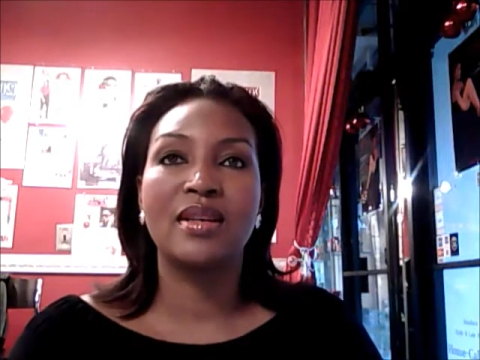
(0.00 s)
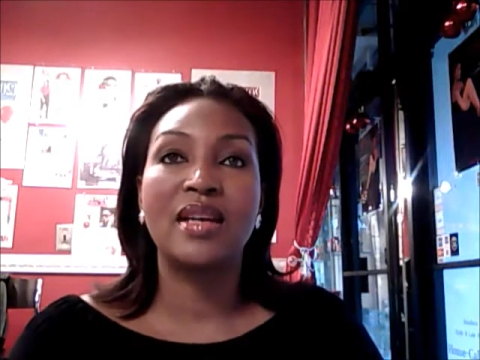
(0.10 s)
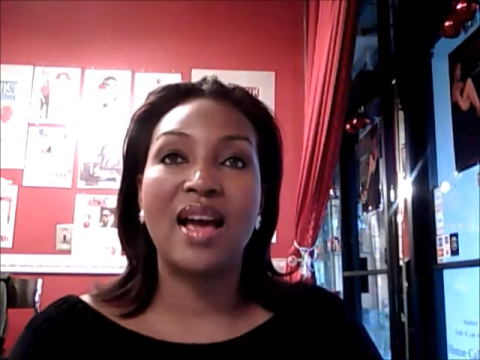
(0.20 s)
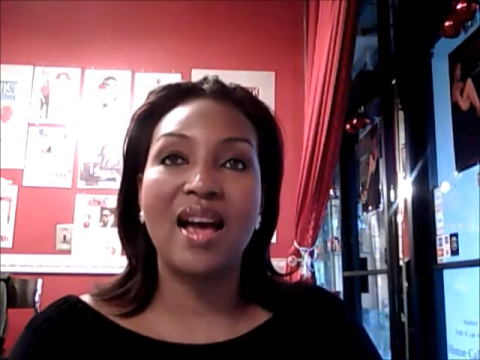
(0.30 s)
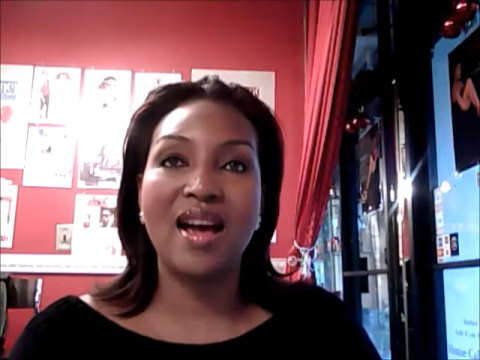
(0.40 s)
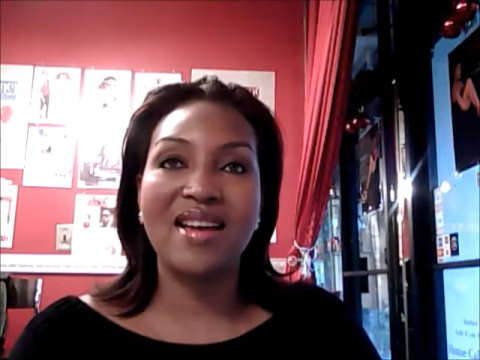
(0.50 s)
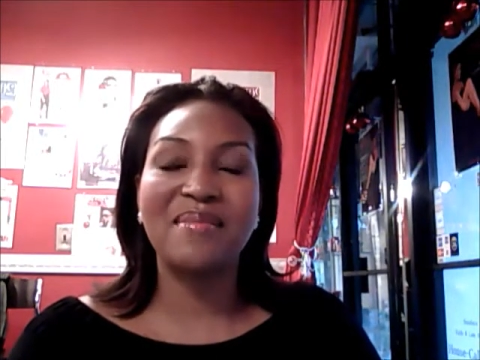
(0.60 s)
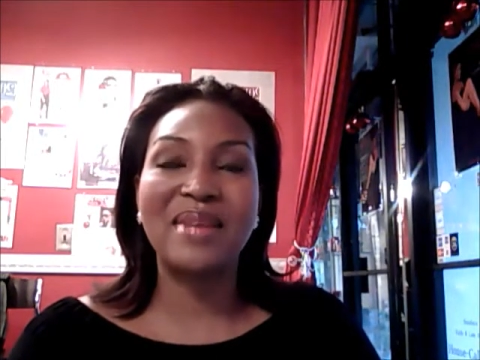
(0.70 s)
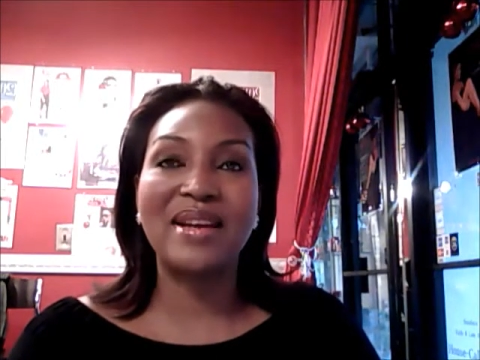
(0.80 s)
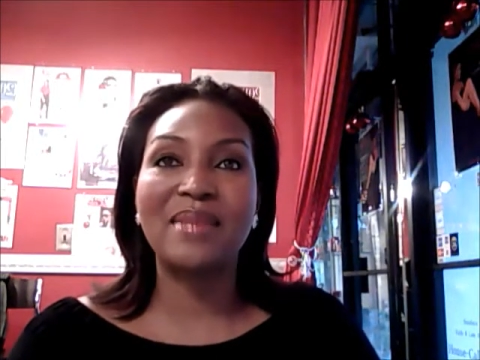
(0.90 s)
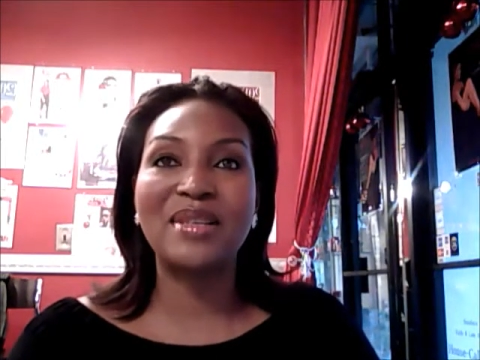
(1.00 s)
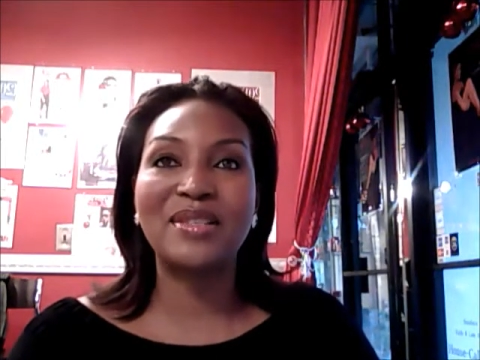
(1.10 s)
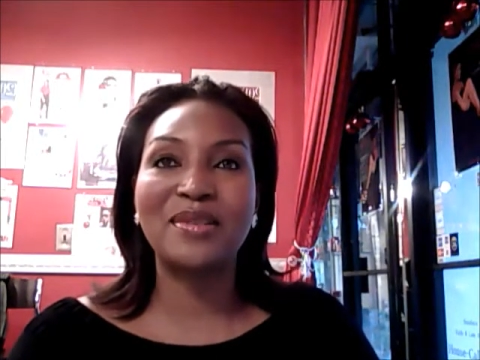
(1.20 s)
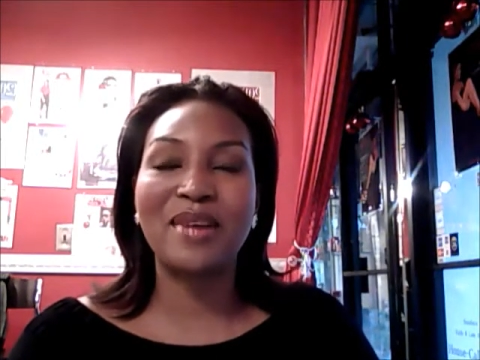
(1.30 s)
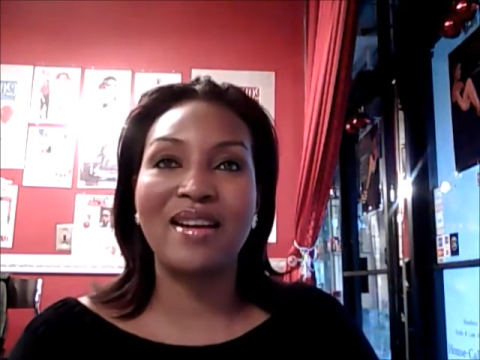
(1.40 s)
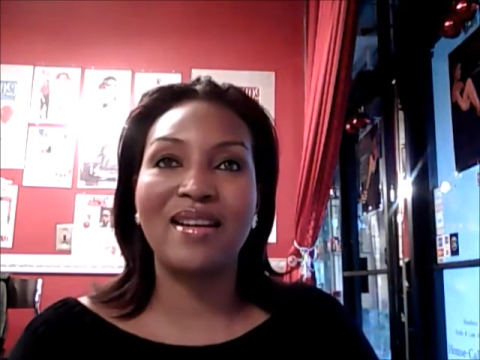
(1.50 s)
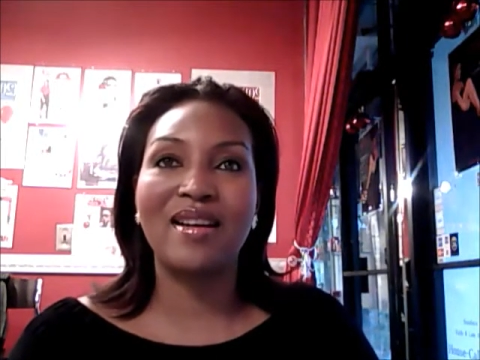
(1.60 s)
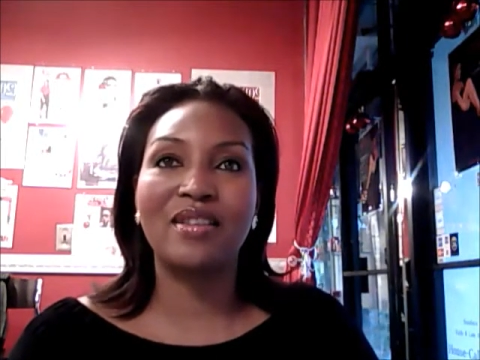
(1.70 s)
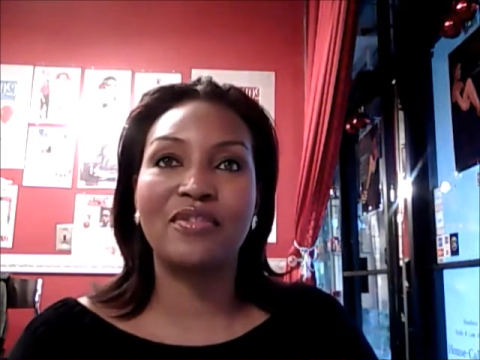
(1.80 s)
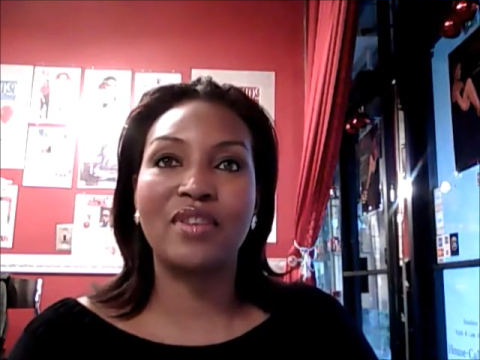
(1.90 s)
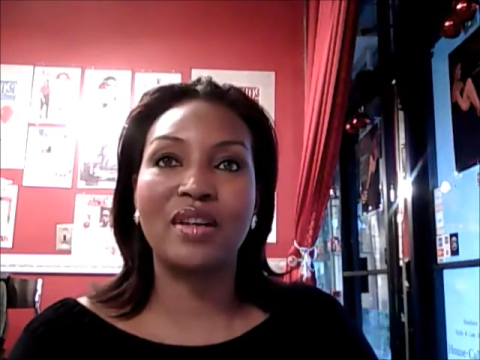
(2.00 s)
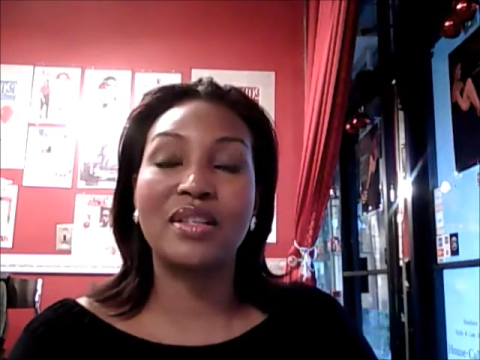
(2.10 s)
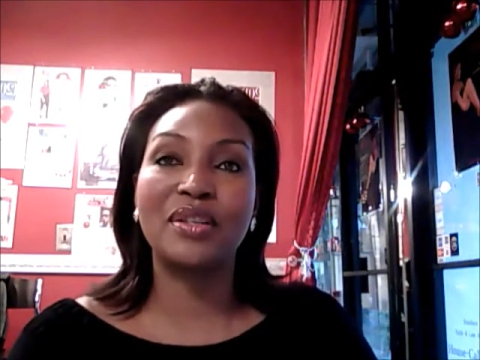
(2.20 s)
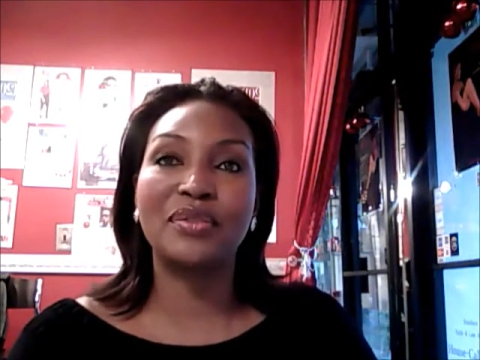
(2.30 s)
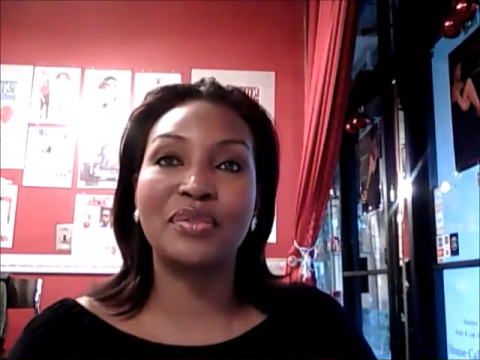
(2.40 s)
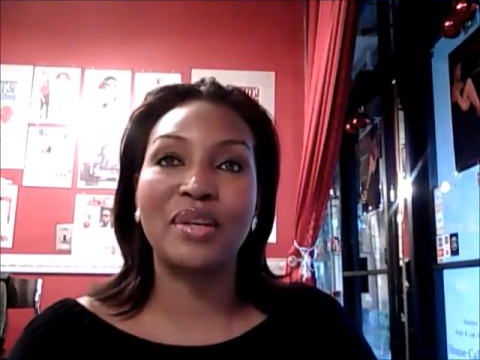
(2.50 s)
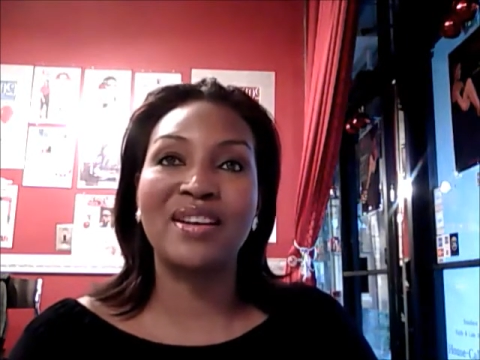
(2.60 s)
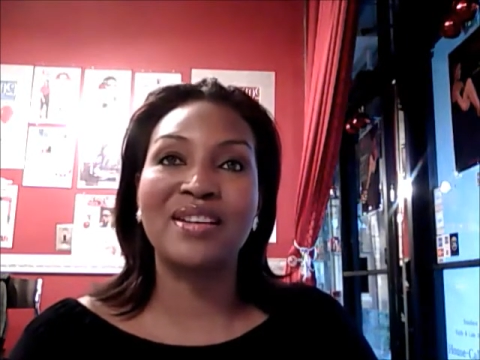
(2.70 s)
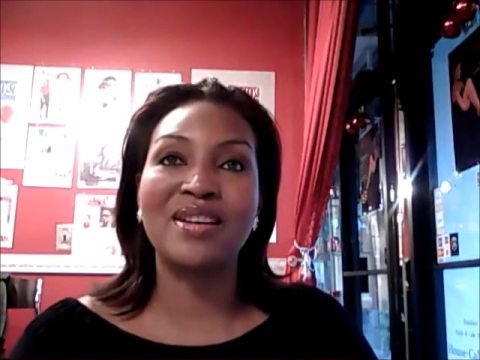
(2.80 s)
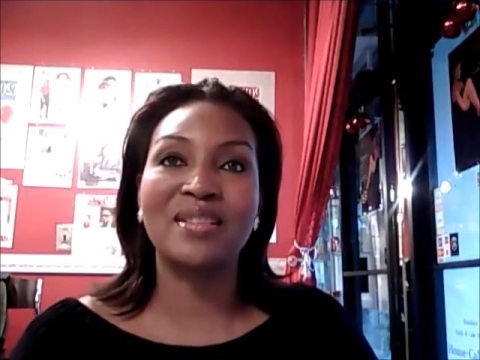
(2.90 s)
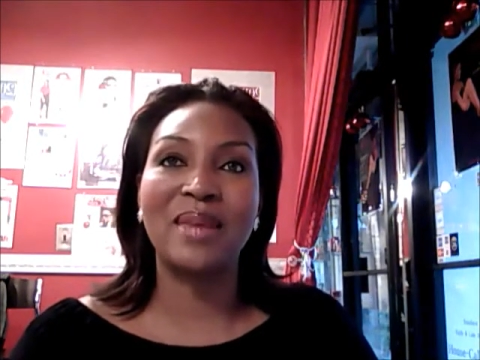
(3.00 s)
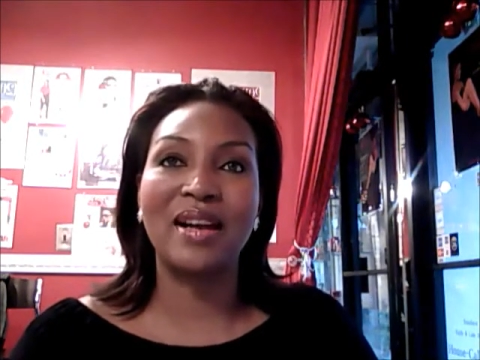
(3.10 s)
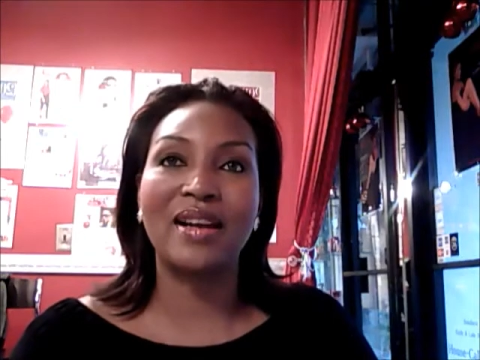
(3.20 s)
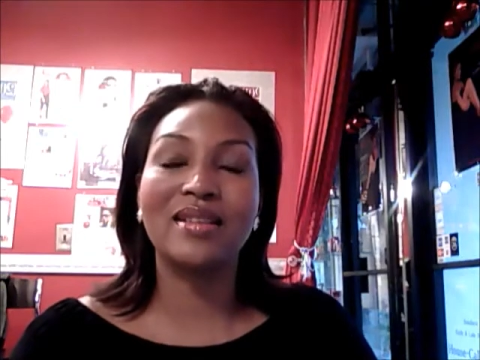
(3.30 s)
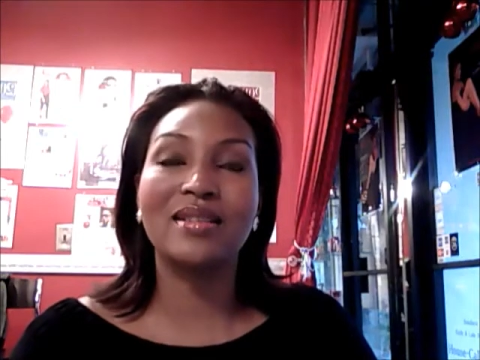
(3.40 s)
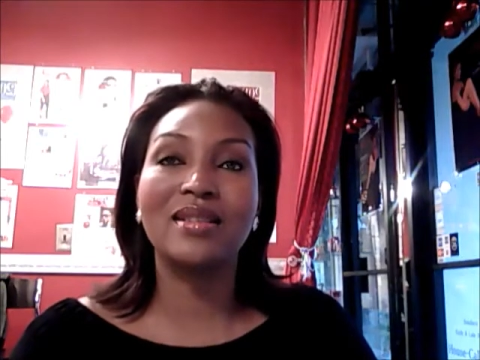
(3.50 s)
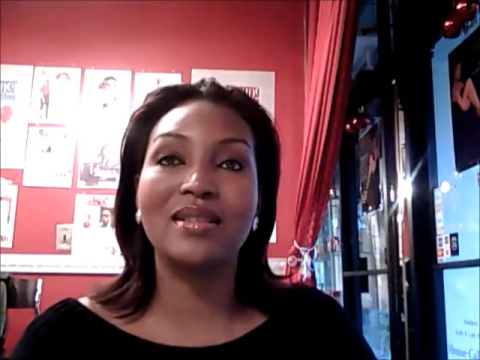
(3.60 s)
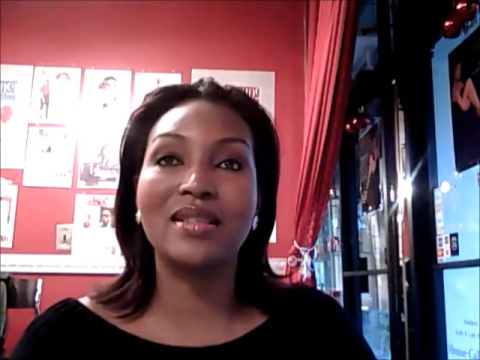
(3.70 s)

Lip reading: Hi, my name is Khuraira, founder of Khuraira Cosmetics.